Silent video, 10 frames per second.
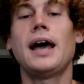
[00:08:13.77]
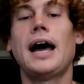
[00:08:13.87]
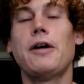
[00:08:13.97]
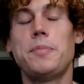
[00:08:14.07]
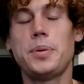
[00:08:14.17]

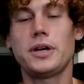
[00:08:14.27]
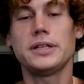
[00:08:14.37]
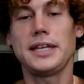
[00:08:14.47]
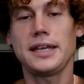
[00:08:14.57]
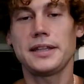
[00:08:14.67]
I will put a
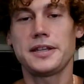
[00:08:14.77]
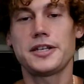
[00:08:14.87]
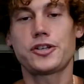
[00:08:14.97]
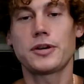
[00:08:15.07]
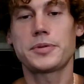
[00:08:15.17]
link in the
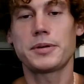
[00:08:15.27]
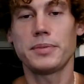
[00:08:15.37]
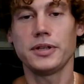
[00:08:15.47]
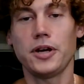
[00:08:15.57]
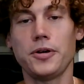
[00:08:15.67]
description
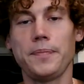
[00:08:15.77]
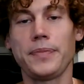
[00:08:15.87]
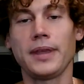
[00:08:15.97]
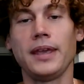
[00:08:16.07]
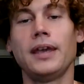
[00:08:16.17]
below.
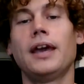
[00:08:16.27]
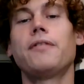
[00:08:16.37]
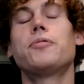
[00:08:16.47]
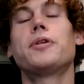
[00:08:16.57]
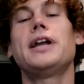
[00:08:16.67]

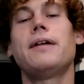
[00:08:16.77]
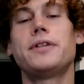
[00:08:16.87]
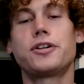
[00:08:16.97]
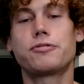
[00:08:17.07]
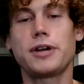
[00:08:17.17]
Everyone have a
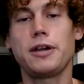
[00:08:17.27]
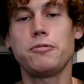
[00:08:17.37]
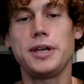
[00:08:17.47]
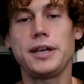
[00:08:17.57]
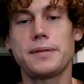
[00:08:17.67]
great
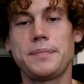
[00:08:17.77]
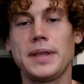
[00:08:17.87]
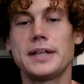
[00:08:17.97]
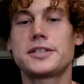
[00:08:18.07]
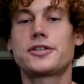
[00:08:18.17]
week.
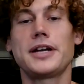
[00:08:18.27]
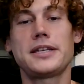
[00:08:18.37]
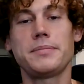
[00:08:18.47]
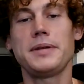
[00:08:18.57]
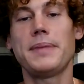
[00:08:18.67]
It's great
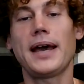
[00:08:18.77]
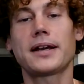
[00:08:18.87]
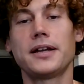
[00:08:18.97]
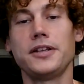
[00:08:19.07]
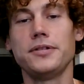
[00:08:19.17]
to be
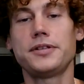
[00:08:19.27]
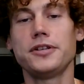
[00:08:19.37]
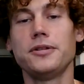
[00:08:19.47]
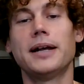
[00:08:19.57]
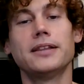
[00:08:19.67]
back on
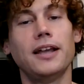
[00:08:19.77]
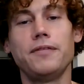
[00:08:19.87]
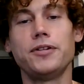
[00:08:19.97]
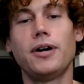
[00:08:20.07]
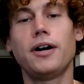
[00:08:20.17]
YouTube. I love
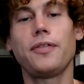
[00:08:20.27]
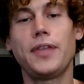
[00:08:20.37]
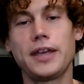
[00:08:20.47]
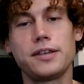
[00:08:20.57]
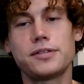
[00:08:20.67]
you all.
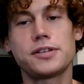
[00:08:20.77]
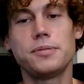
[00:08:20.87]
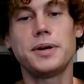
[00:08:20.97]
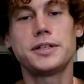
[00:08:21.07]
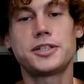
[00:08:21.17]
Thank you so
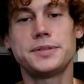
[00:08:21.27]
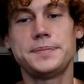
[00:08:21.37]
much.